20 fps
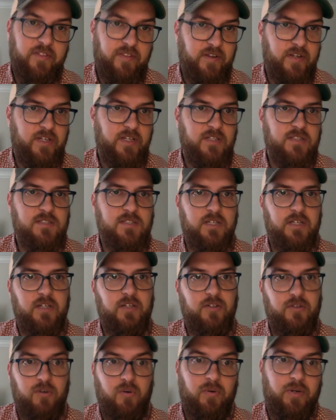things that
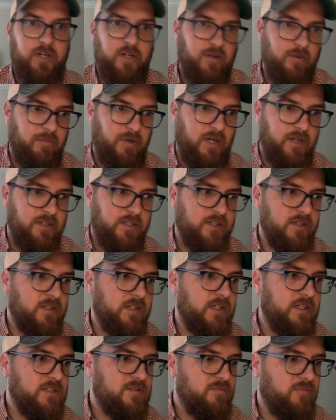you don't hear about
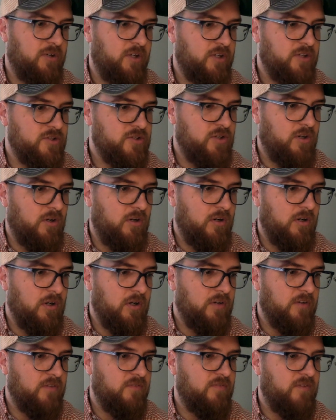nearly as much
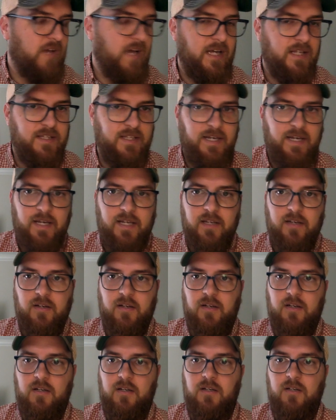are the fact that,
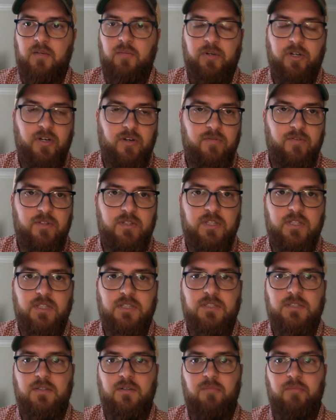and we covered
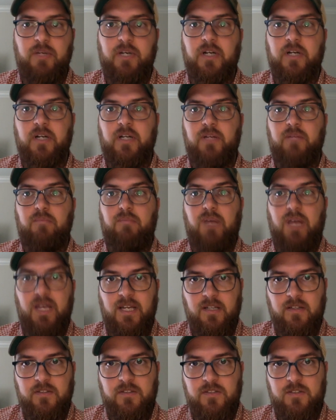this, American
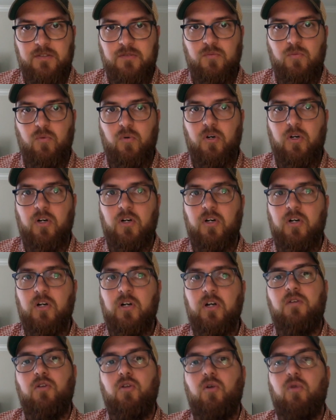banks
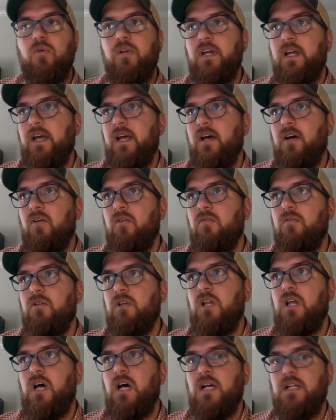were loaning out
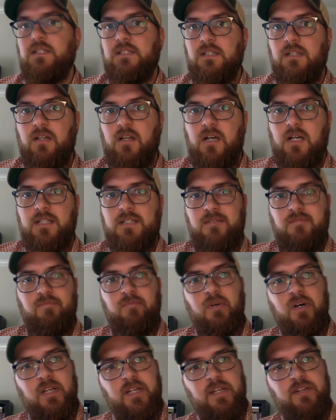lots and lots of
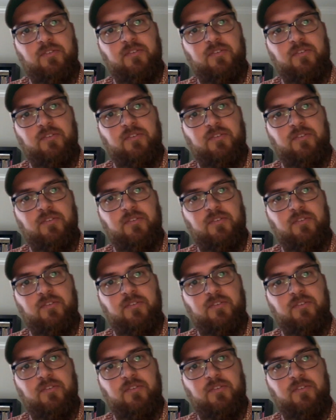money